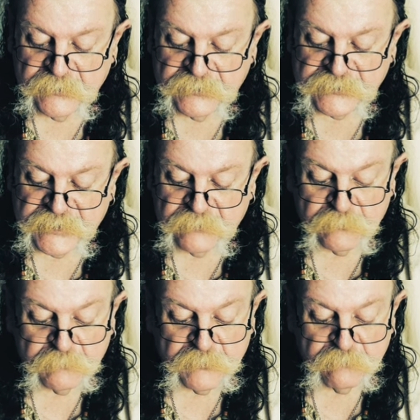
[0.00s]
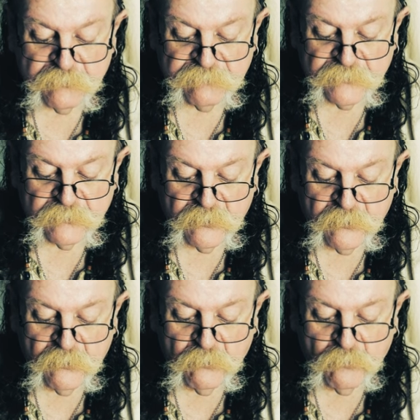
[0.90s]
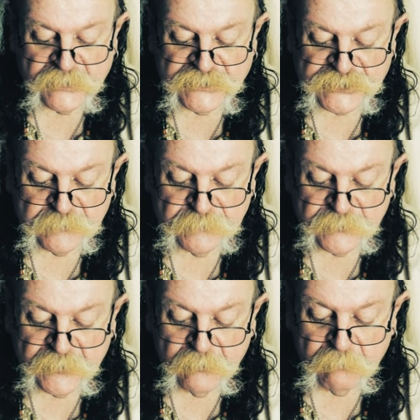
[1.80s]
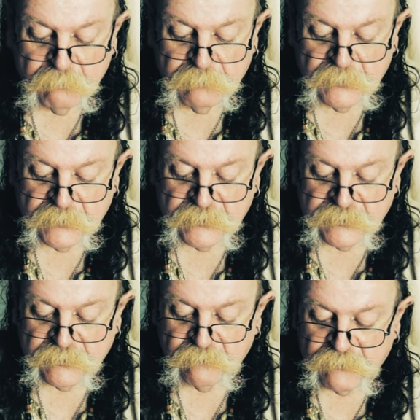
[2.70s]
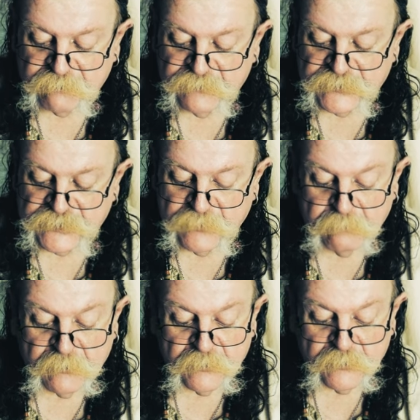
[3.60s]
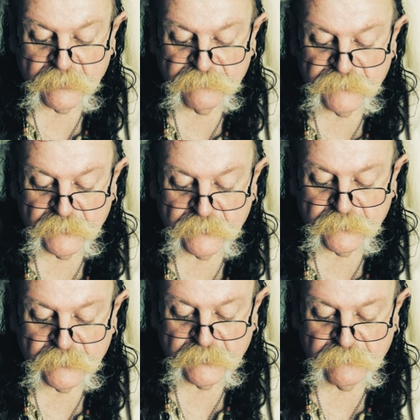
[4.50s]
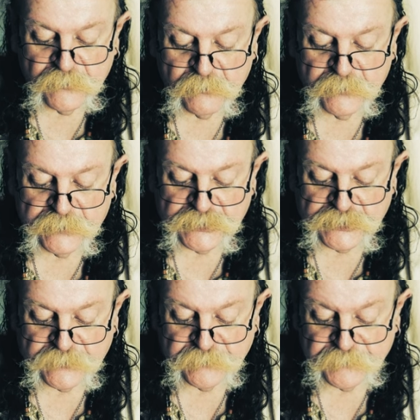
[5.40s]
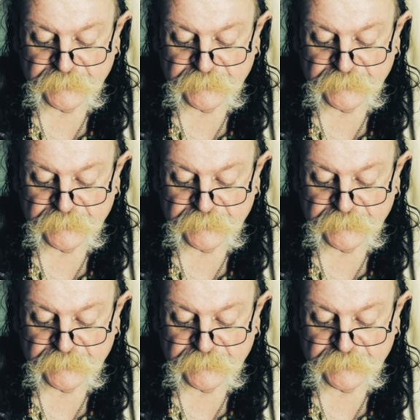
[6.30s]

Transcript: sailed up the river Wensum and burnt and ravaged the borough of, Nor- of Norwich.